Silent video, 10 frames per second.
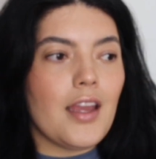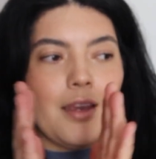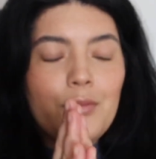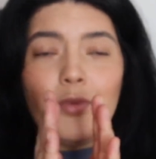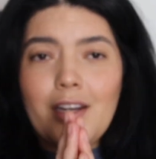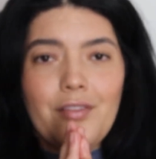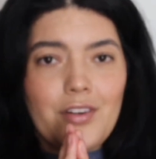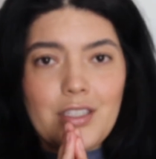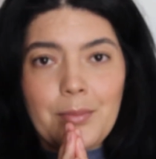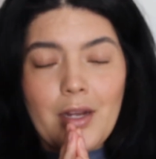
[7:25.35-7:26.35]
I'm ready
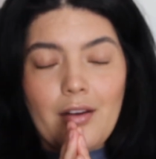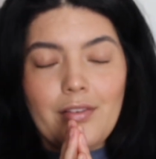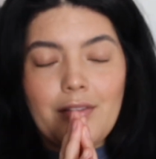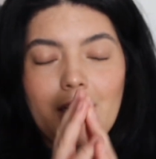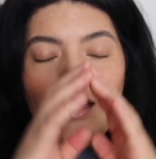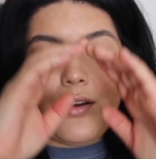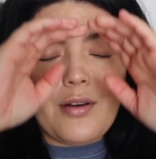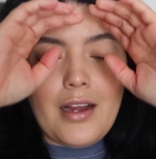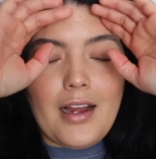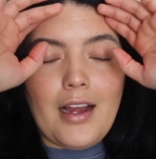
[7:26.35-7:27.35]
for some coffee right now.
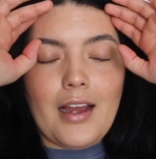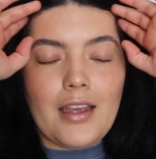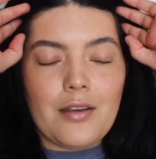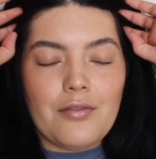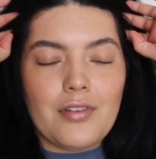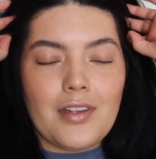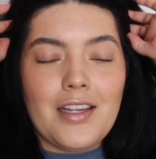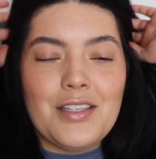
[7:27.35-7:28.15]
I am feeling